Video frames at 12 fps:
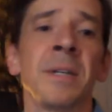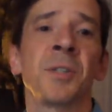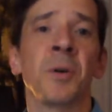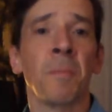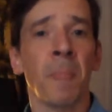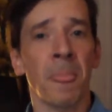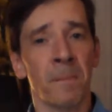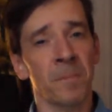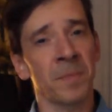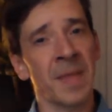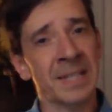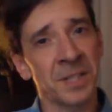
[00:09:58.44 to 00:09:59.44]
So
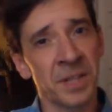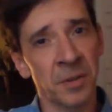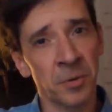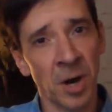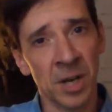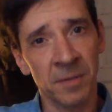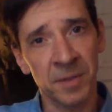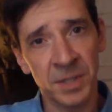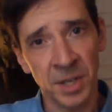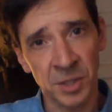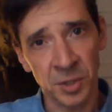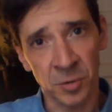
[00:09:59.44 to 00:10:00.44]
that's another kind of
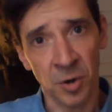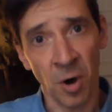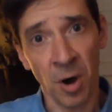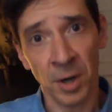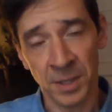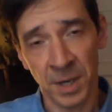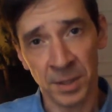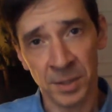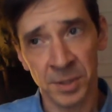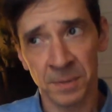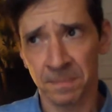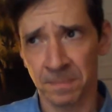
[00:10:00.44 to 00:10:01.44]
intentional
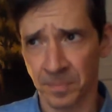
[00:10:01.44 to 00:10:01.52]
context.